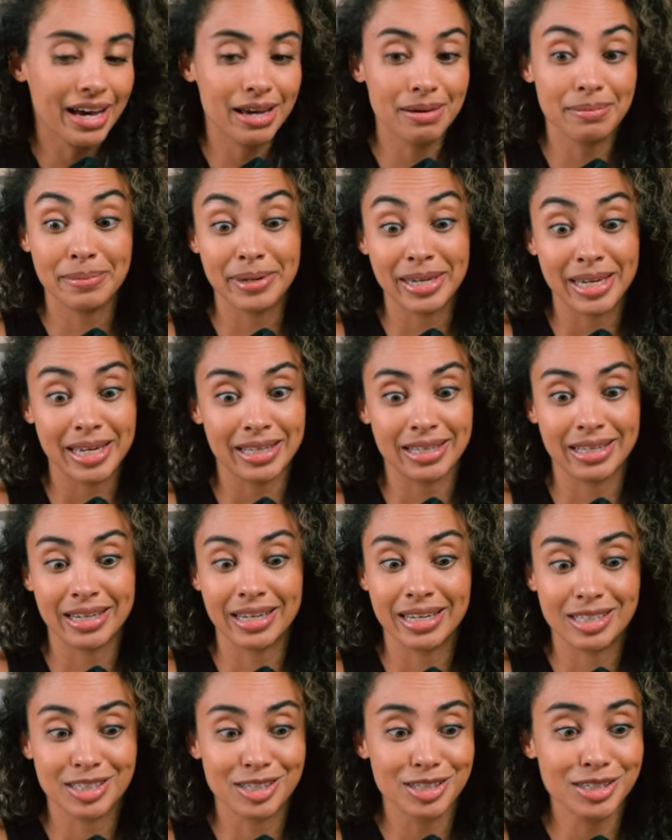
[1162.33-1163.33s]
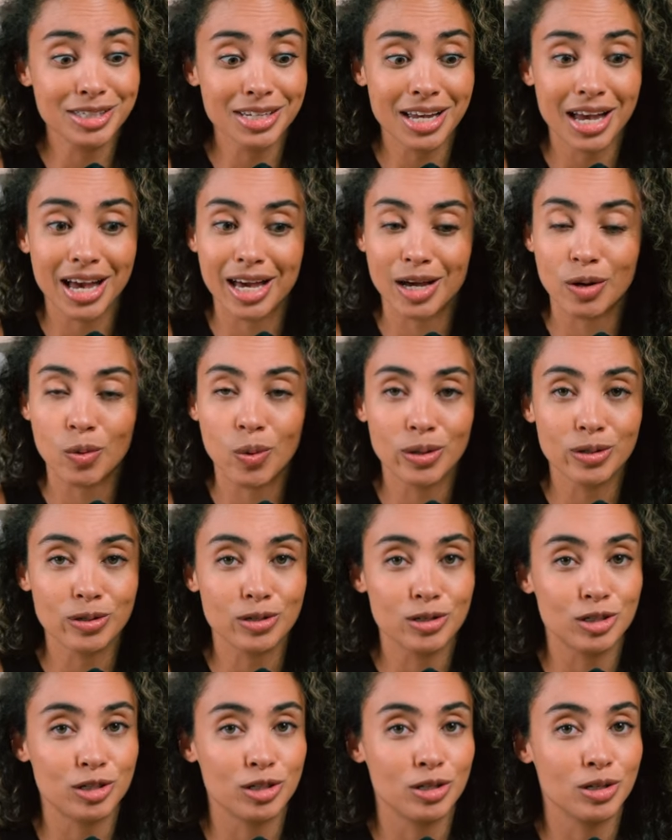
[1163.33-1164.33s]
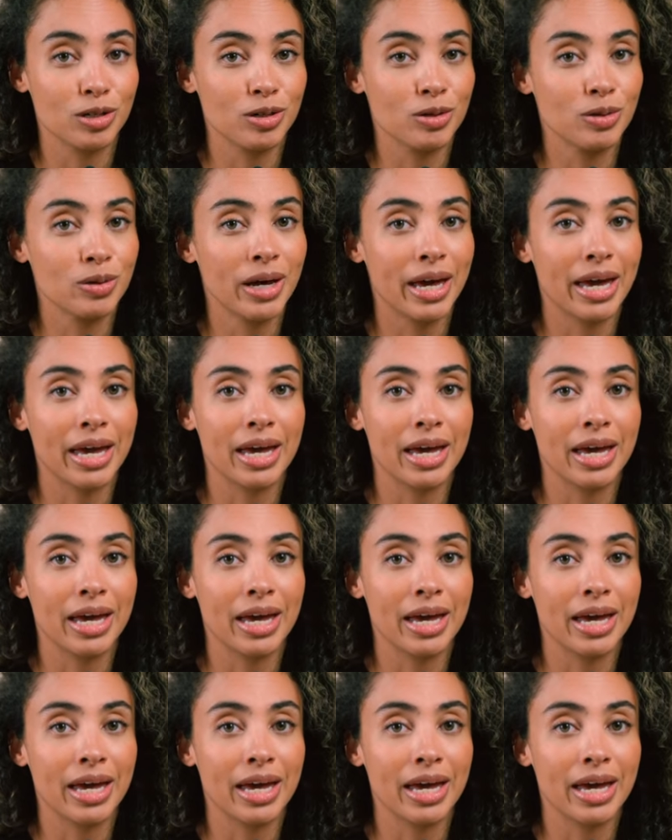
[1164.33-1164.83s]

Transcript: I mean, it's just a high quality shoe